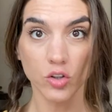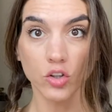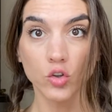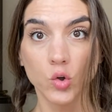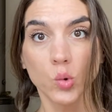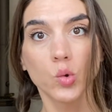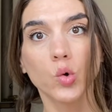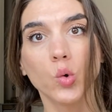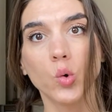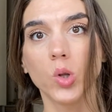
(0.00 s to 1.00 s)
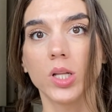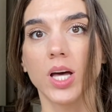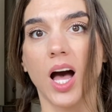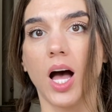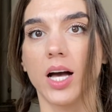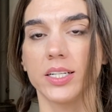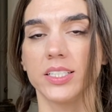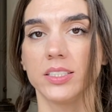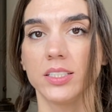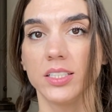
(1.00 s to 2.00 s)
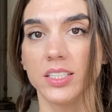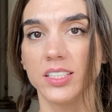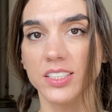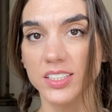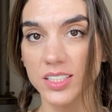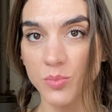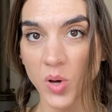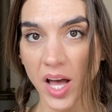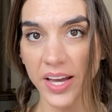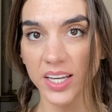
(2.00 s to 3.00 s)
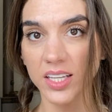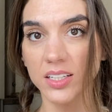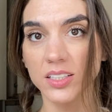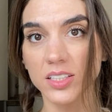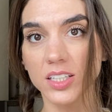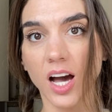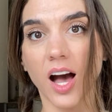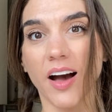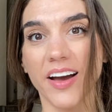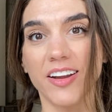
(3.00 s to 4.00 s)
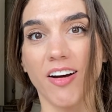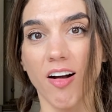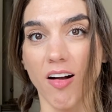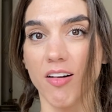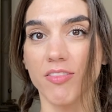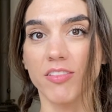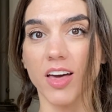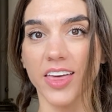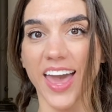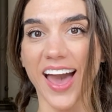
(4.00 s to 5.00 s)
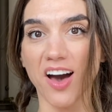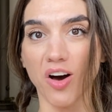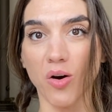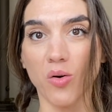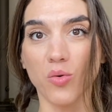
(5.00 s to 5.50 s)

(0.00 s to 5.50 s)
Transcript: Kukulkan is the Mayan god of cacao,